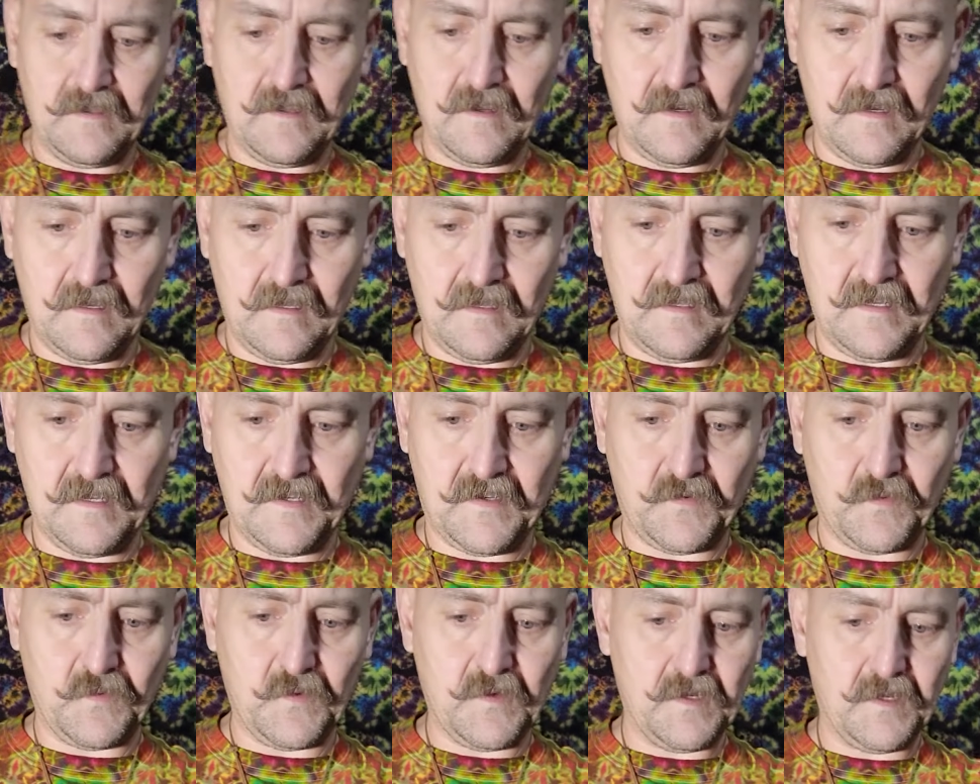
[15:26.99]
That
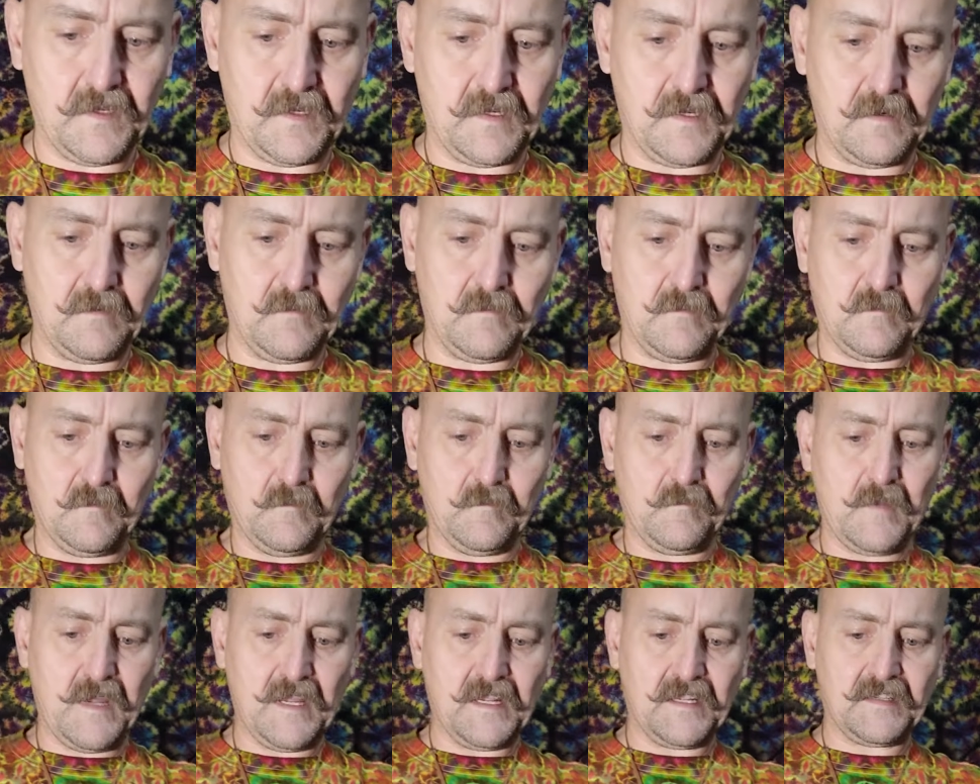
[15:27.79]
this really
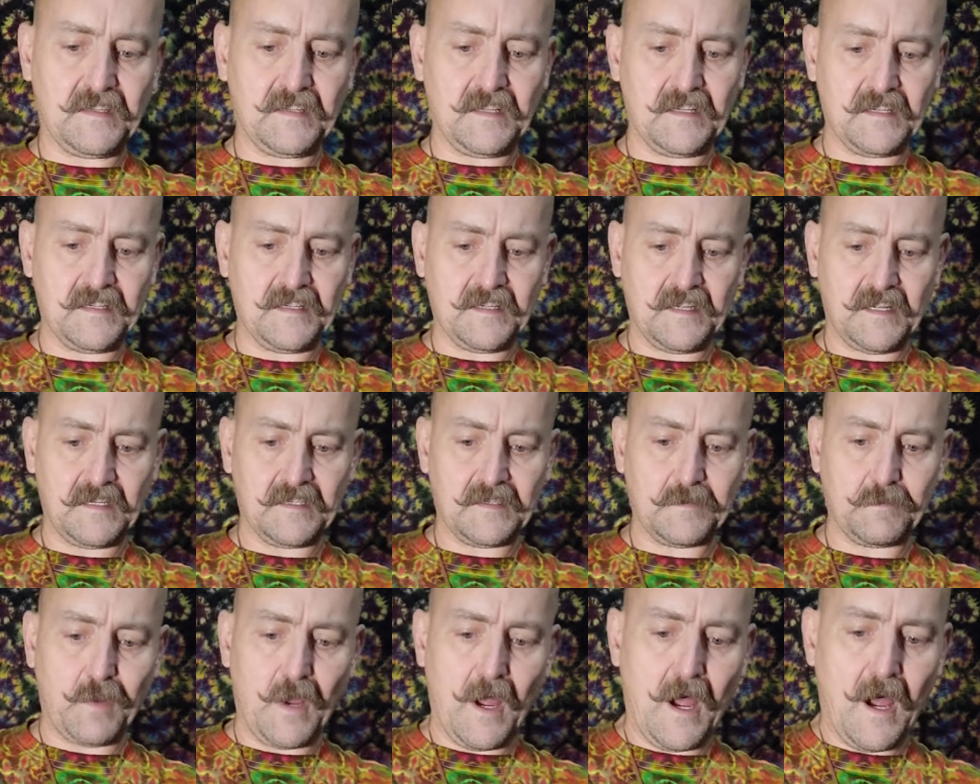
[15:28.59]
makes these things
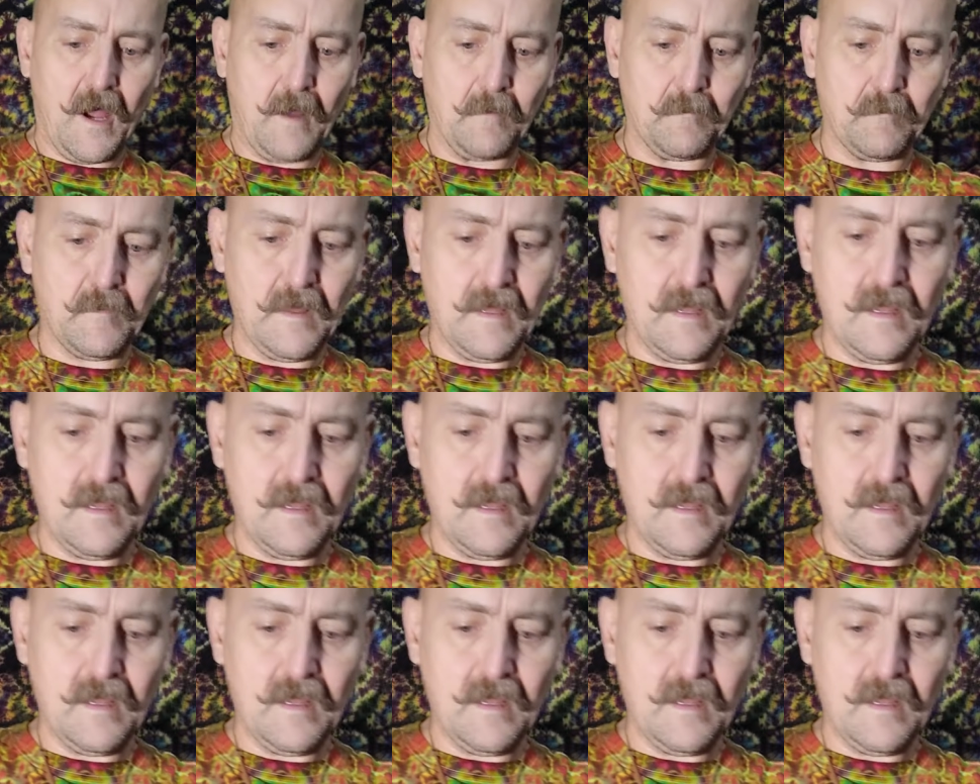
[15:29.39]
pop.